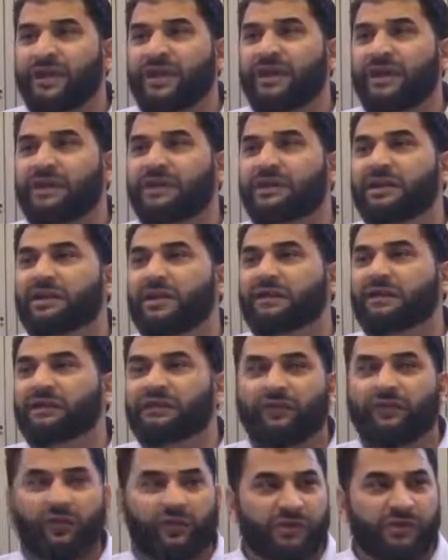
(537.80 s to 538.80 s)
and he
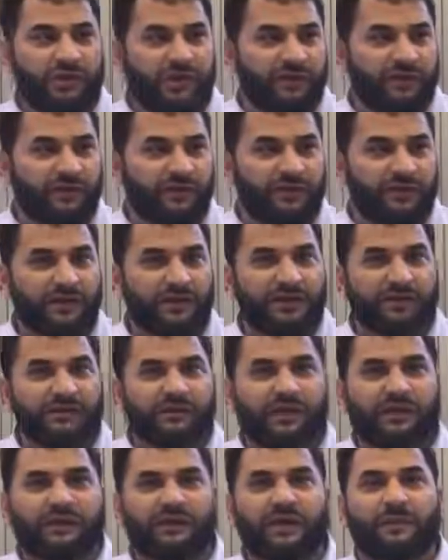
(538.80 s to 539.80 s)
governed for 4 years.
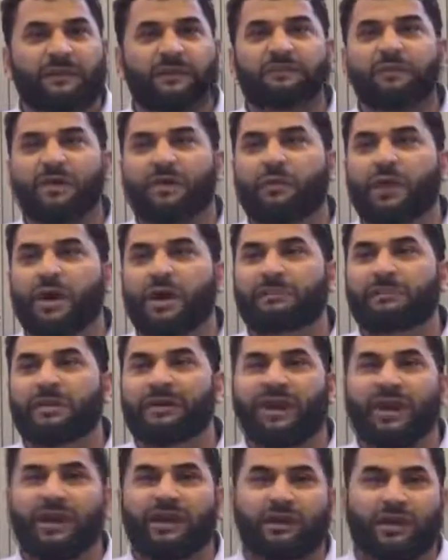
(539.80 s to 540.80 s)
Then comes Marwan
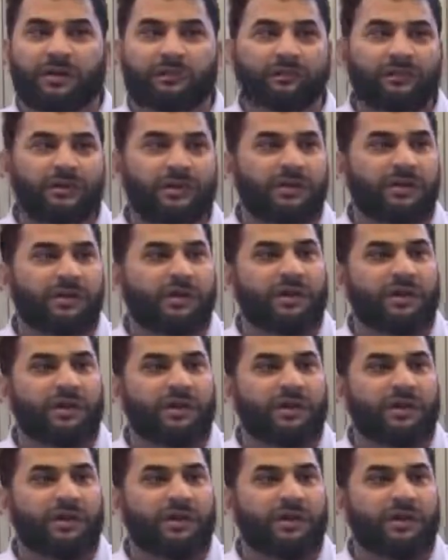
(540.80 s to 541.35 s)
bin Hakam.